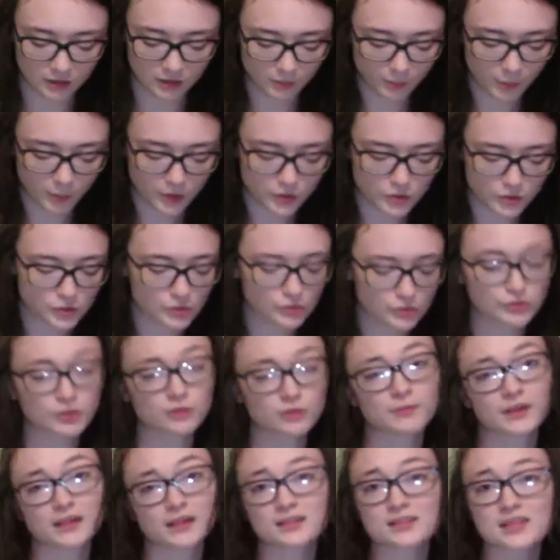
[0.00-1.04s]
then once those
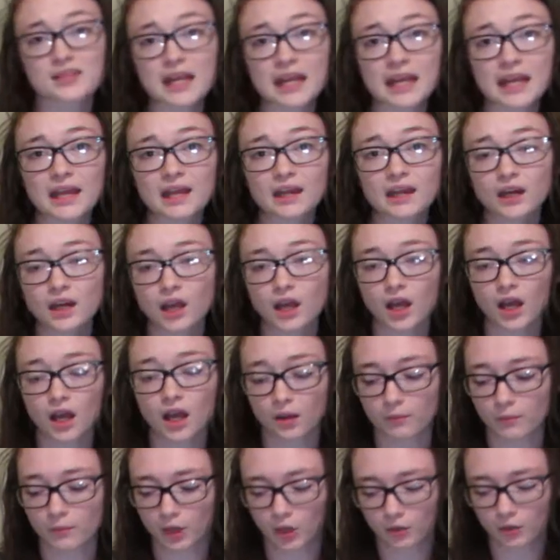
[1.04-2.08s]
are mixed in,
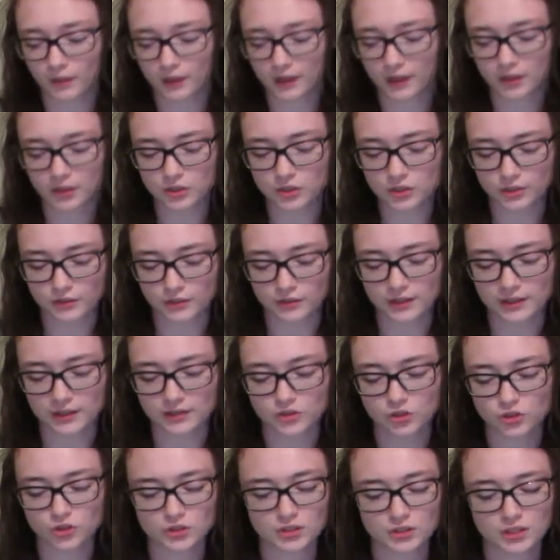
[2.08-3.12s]
all we're going to do
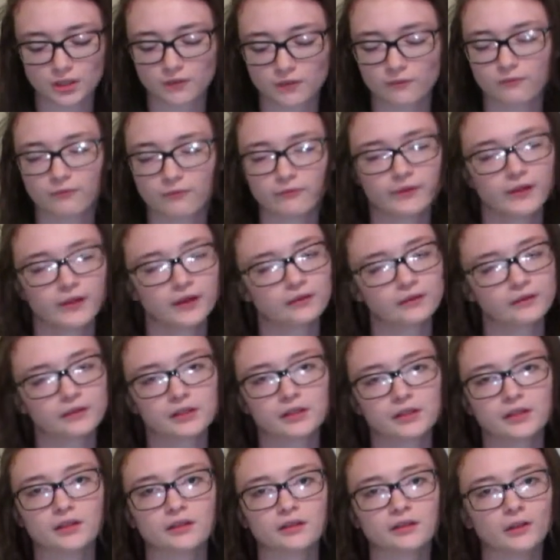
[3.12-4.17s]
is just
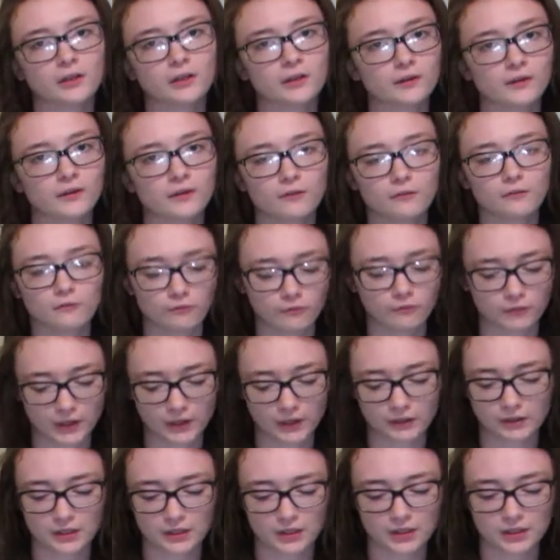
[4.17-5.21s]
very,
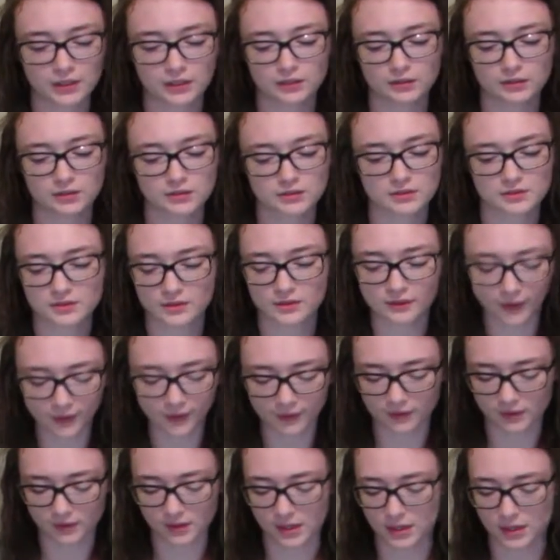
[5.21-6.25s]
very
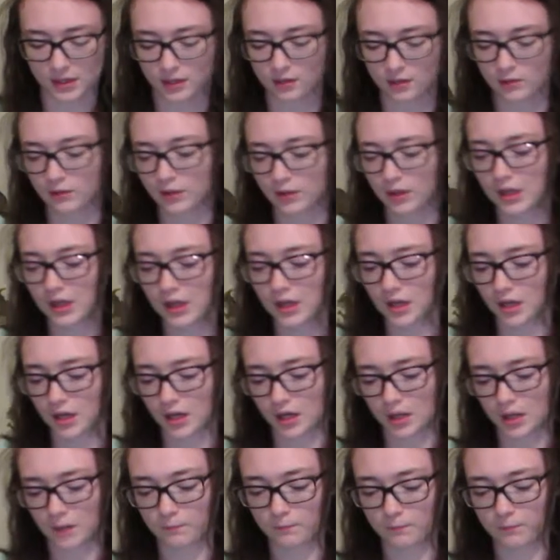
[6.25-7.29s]
slightly
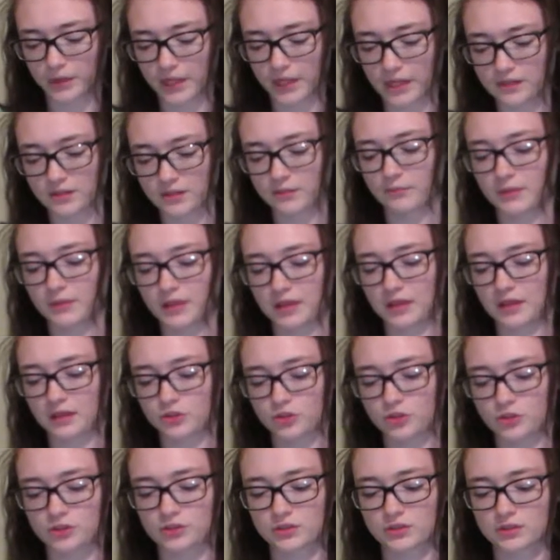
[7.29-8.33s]
blend them
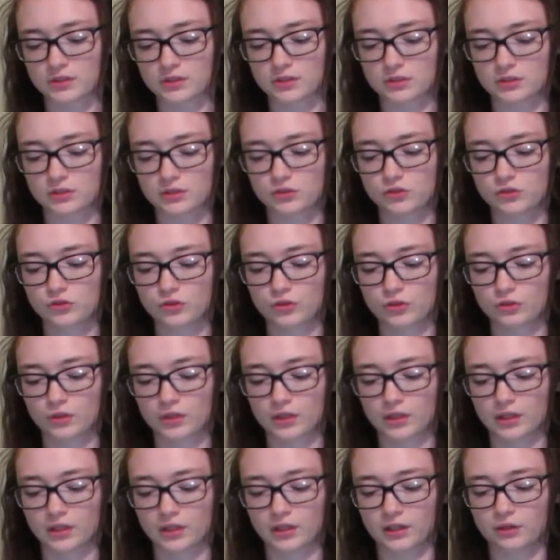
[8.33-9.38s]
in just so
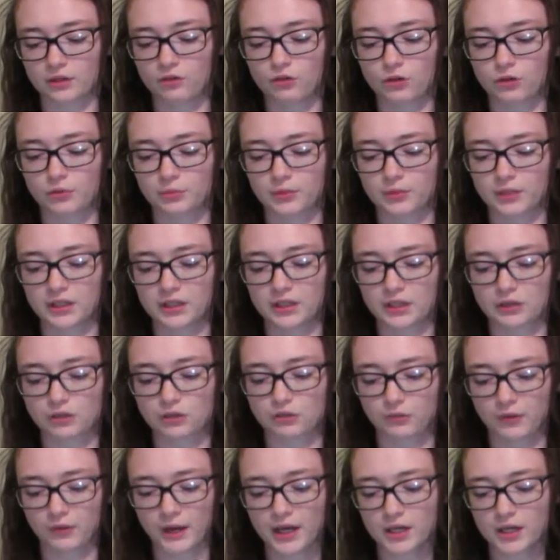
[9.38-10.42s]
they're incorporated
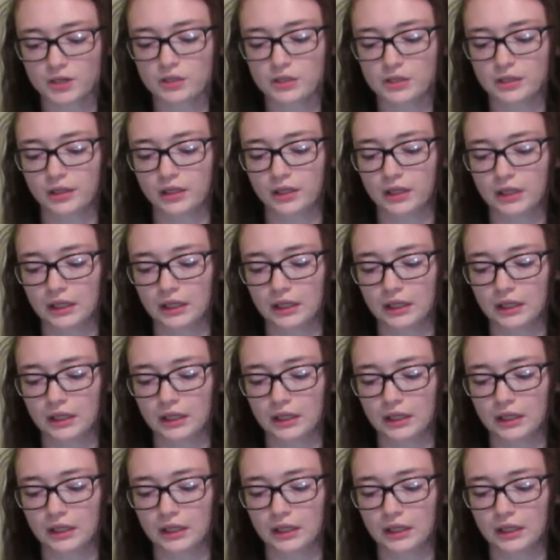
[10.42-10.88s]
throughout.